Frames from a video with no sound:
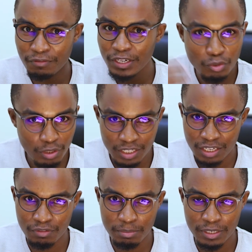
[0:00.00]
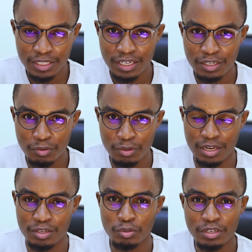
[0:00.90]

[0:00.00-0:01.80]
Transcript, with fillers: Virtually everybody can do that.